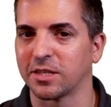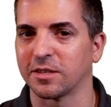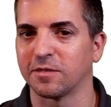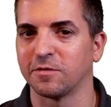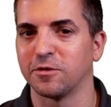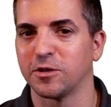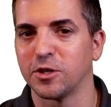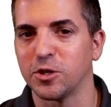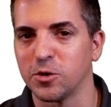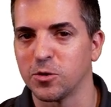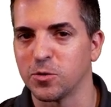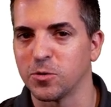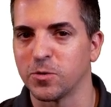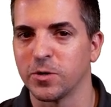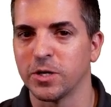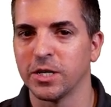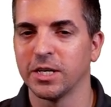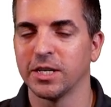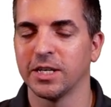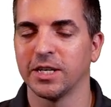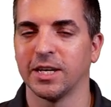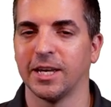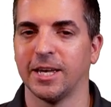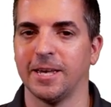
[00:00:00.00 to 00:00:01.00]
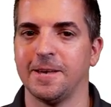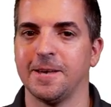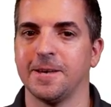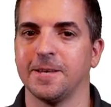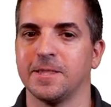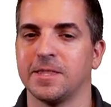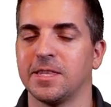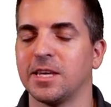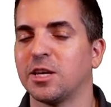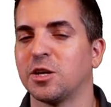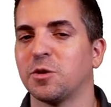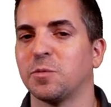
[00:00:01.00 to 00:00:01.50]
view
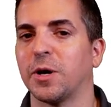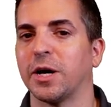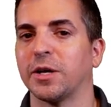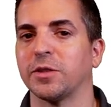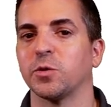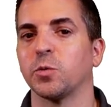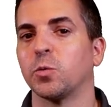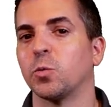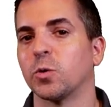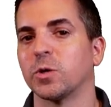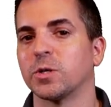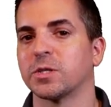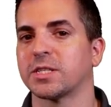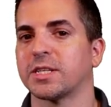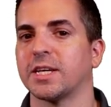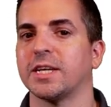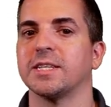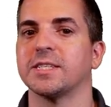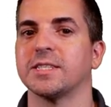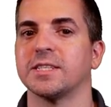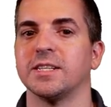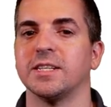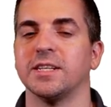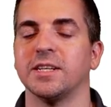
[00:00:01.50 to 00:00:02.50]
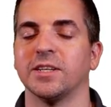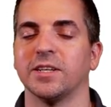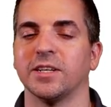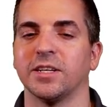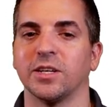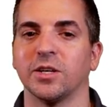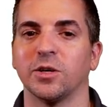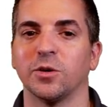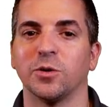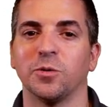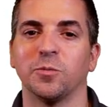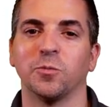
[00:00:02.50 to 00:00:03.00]
and think about the worst case
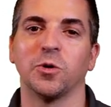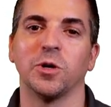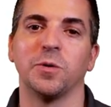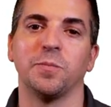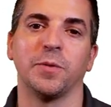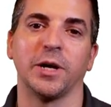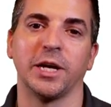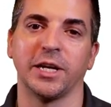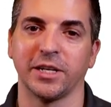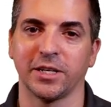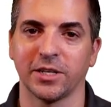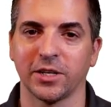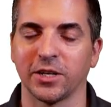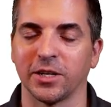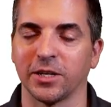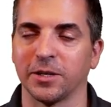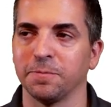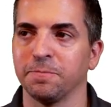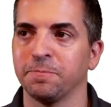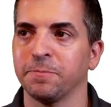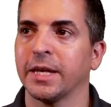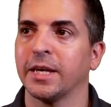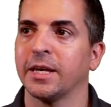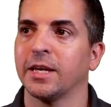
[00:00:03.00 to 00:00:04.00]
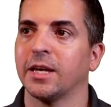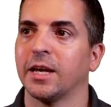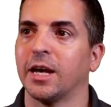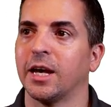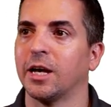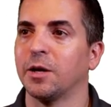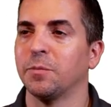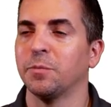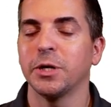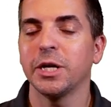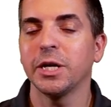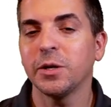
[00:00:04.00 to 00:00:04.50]
scenario and what might occur.
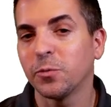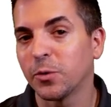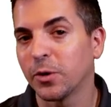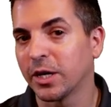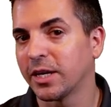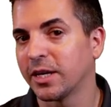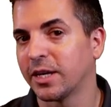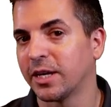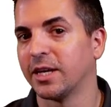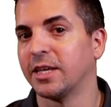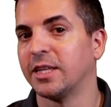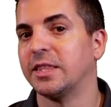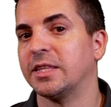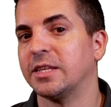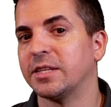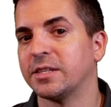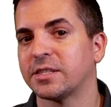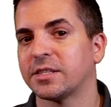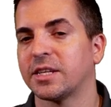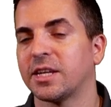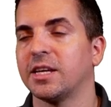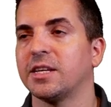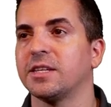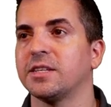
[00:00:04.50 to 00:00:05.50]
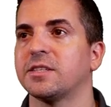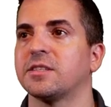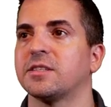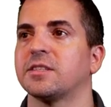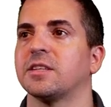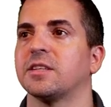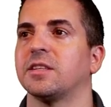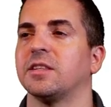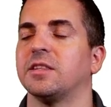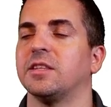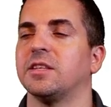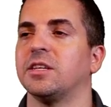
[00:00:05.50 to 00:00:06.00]
But anyway, in this case,
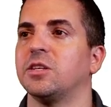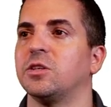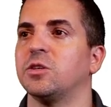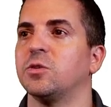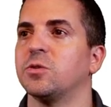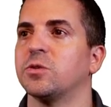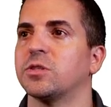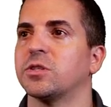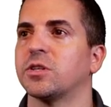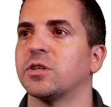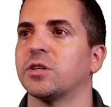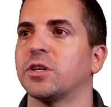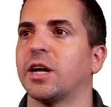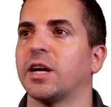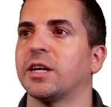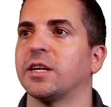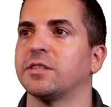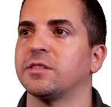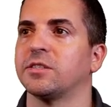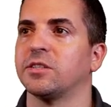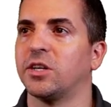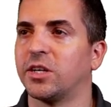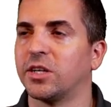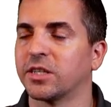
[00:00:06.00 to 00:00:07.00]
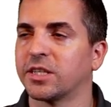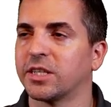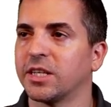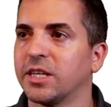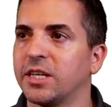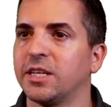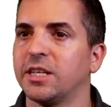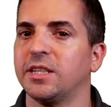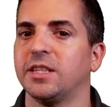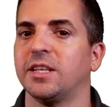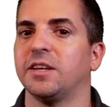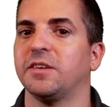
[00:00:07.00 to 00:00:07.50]
the user has logged
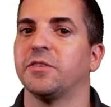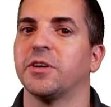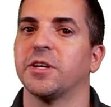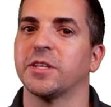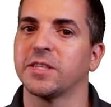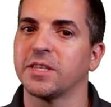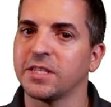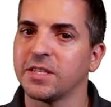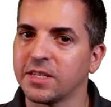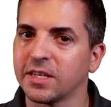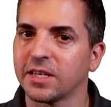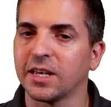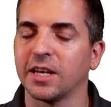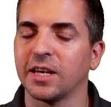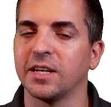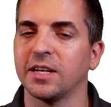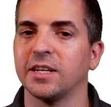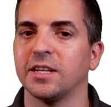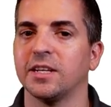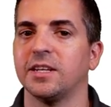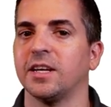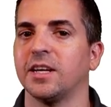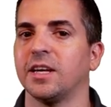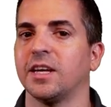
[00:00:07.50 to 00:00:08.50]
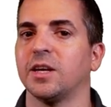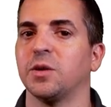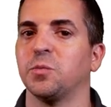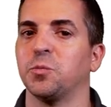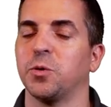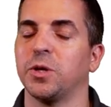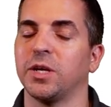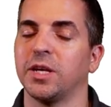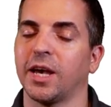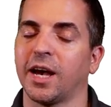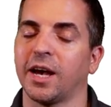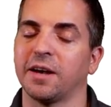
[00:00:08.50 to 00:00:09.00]
in, they've authenticated, and
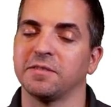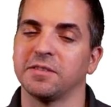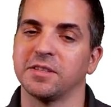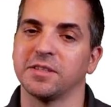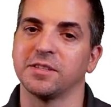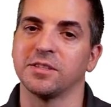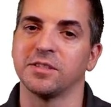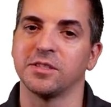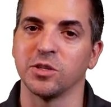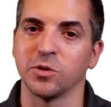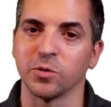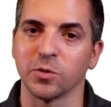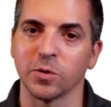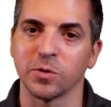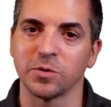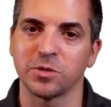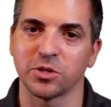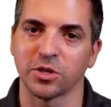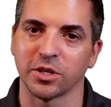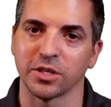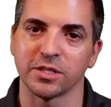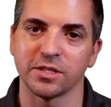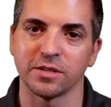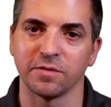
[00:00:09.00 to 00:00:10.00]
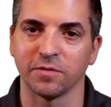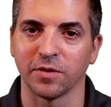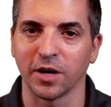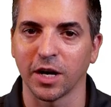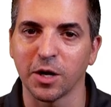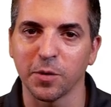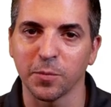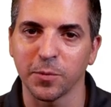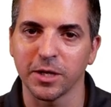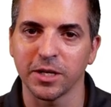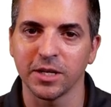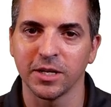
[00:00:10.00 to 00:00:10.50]
we have the zero trust
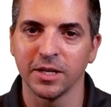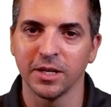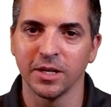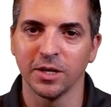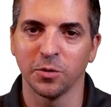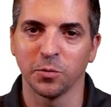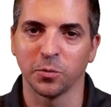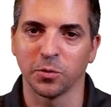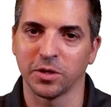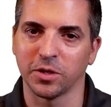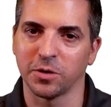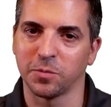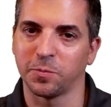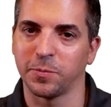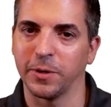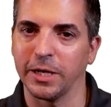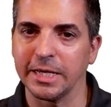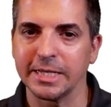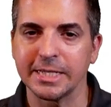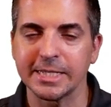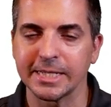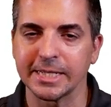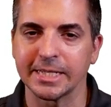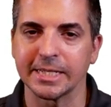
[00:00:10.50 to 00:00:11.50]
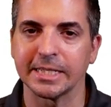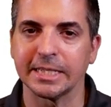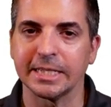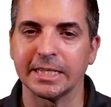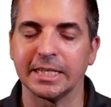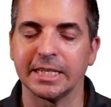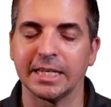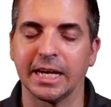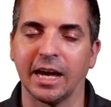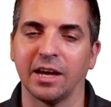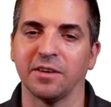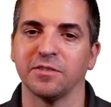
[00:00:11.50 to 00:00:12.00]
environment where they're
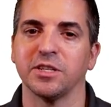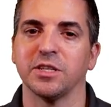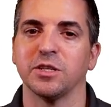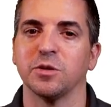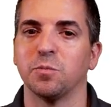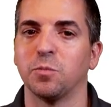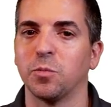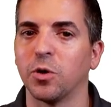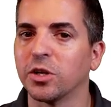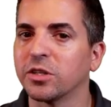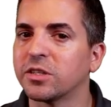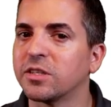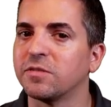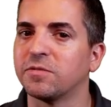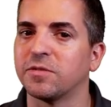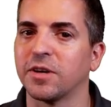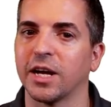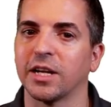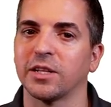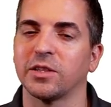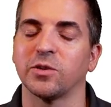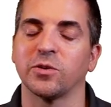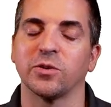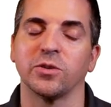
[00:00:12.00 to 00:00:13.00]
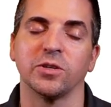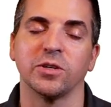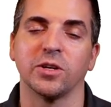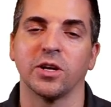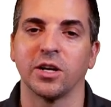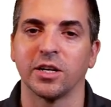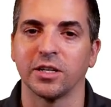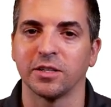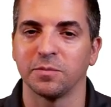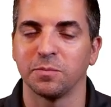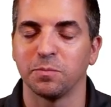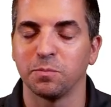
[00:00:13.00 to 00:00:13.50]
basically having to multi-factor
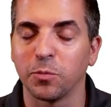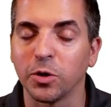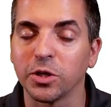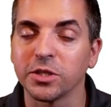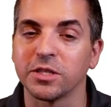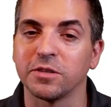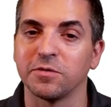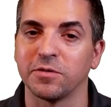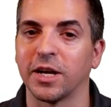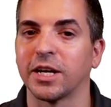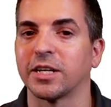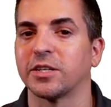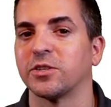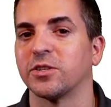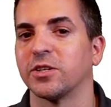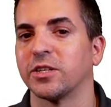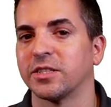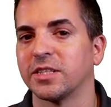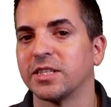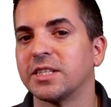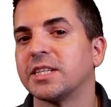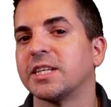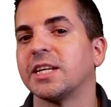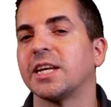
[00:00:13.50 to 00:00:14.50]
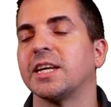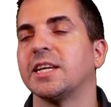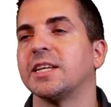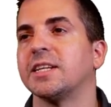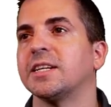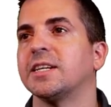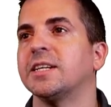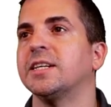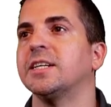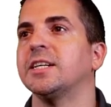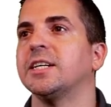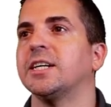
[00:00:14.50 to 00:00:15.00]
authenticate.
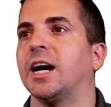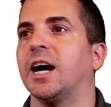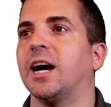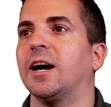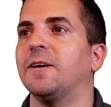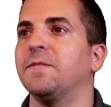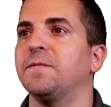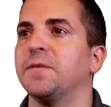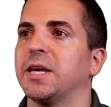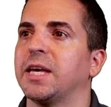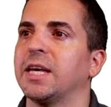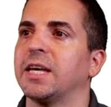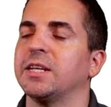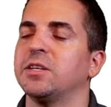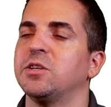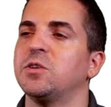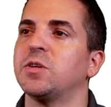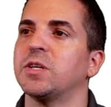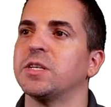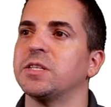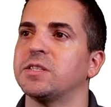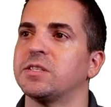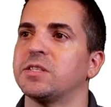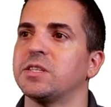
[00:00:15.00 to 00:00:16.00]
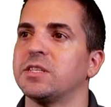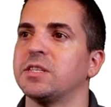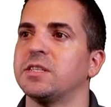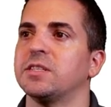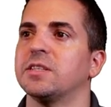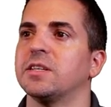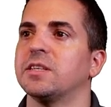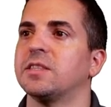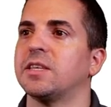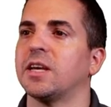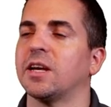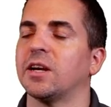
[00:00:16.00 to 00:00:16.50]
And you can see
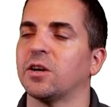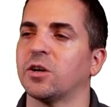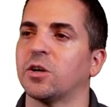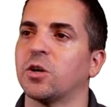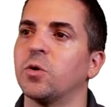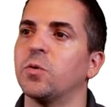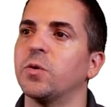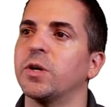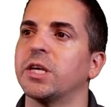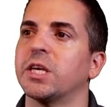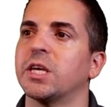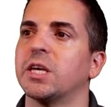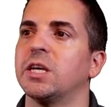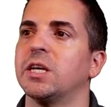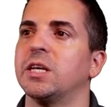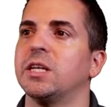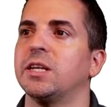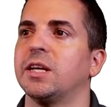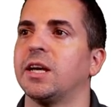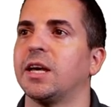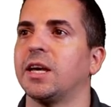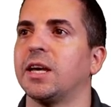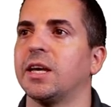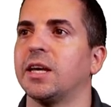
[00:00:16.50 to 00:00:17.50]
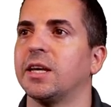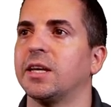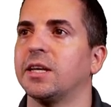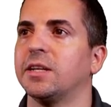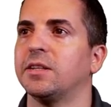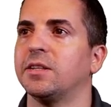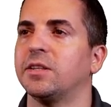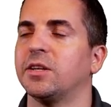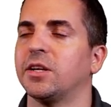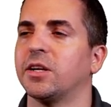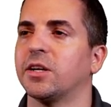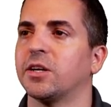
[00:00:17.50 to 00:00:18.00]
that they are going in
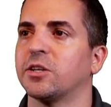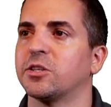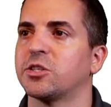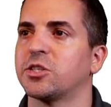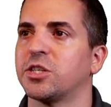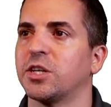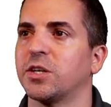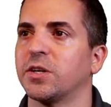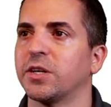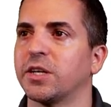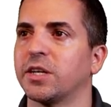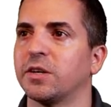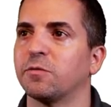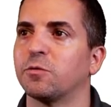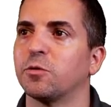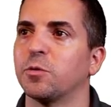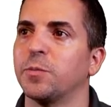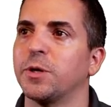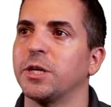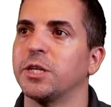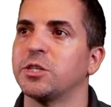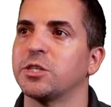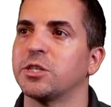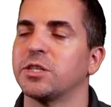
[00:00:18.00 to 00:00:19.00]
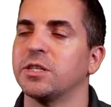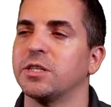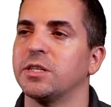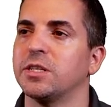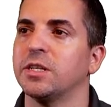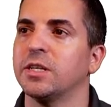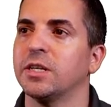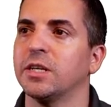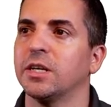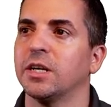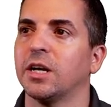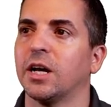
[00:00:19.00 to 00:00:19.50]
and they are sharing information
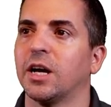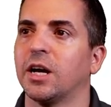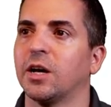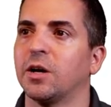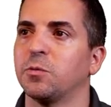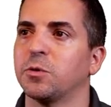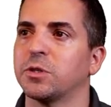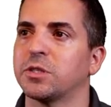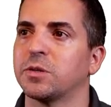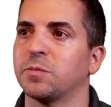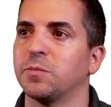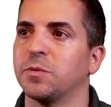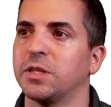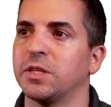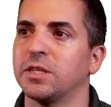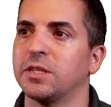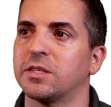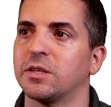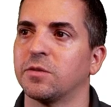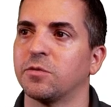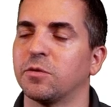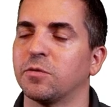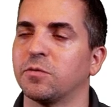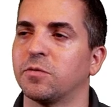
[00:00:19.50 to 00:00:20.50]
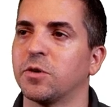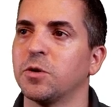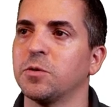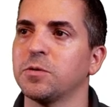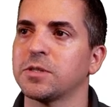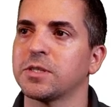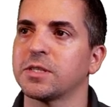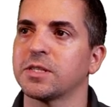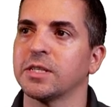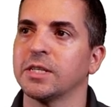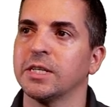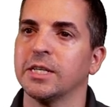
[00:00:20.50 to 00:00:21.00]
with some of these different
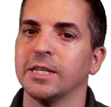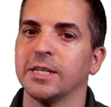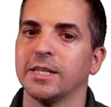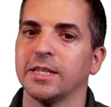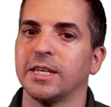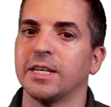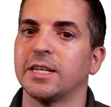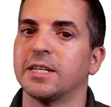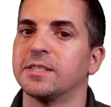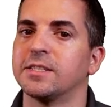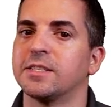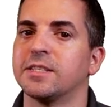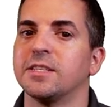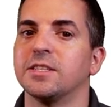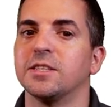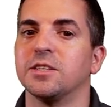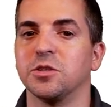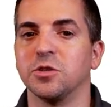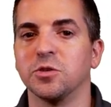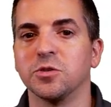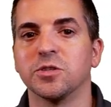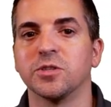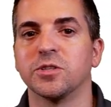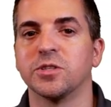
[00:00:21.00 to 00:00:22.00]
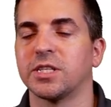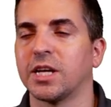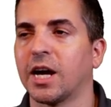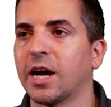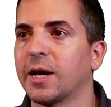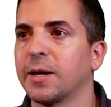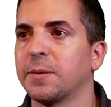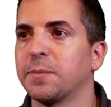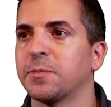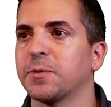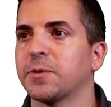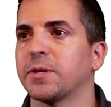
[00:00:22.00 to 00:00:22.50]
folks. They can see the user
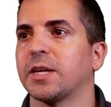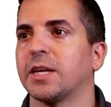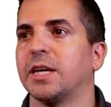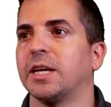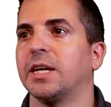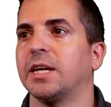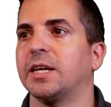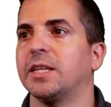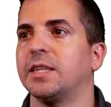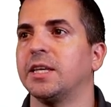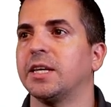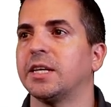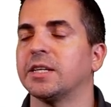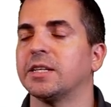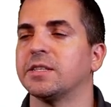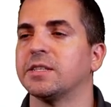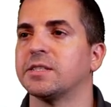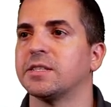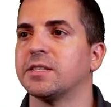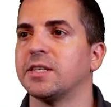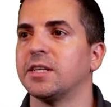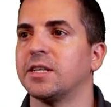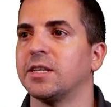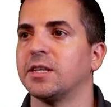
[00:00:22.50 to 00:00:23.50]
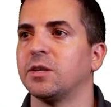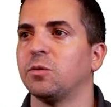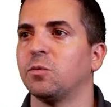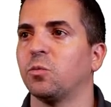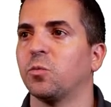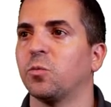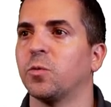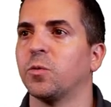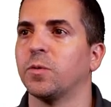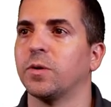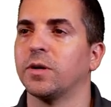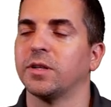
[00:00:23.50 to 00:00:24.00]
type, and they
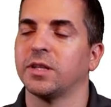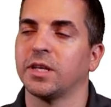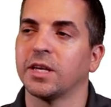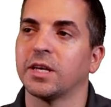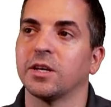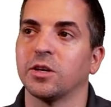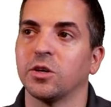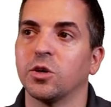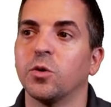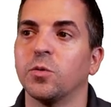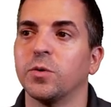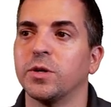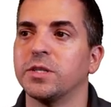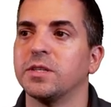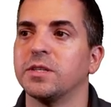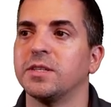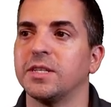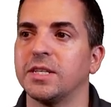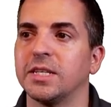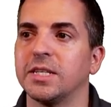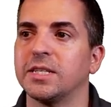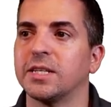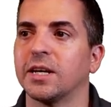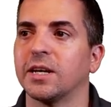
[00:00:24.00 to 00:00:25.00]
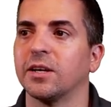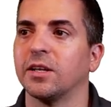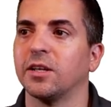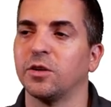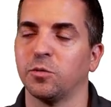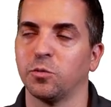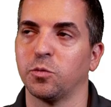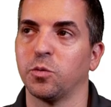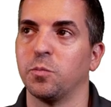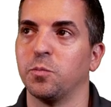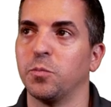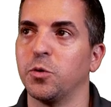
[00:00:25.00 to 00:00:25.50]
can go into detail
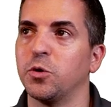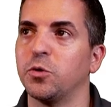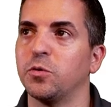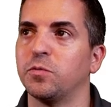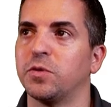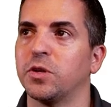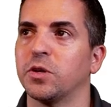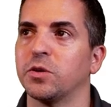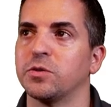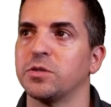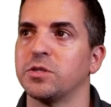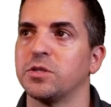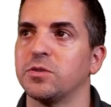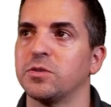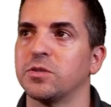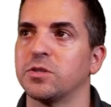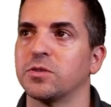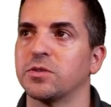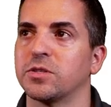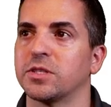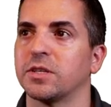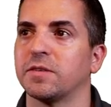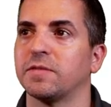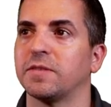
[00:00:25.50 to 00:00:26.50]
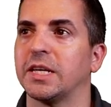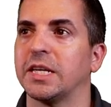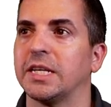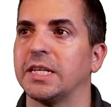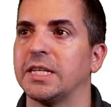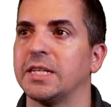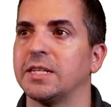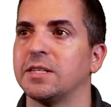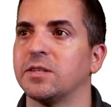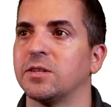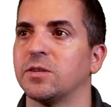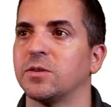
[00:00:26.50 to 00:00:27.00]
and remove those users if they
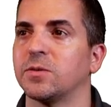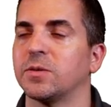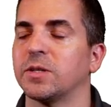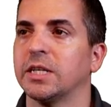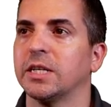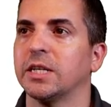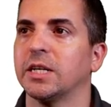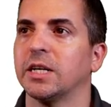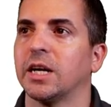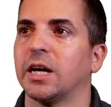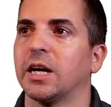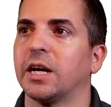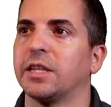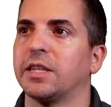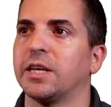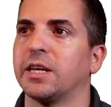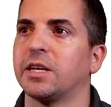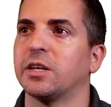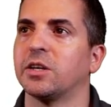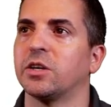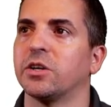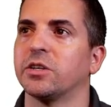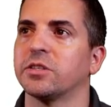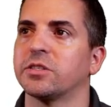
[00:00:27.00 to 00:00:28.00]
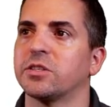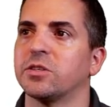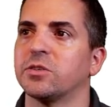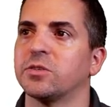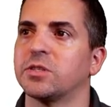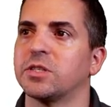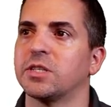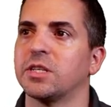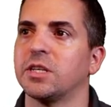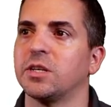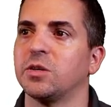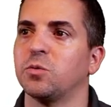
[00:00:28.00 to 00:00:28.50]
need to. They can also
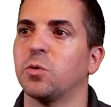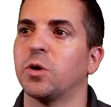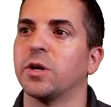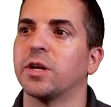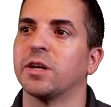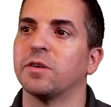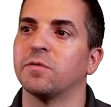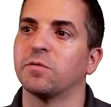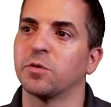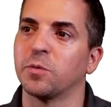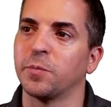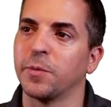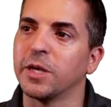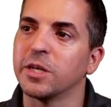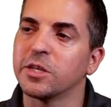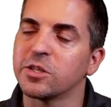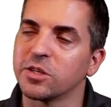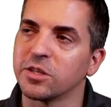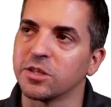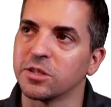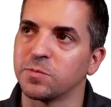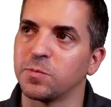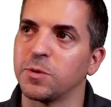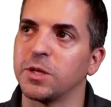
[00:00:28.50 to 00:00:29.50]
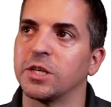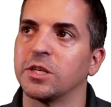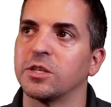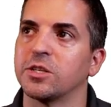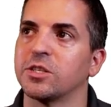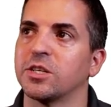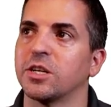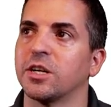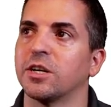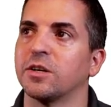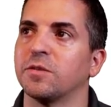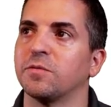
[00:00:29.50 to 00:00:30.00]
see what information is being
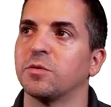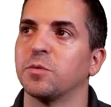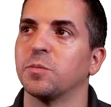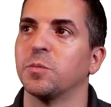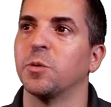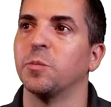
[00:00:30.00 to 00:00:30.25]
shared from the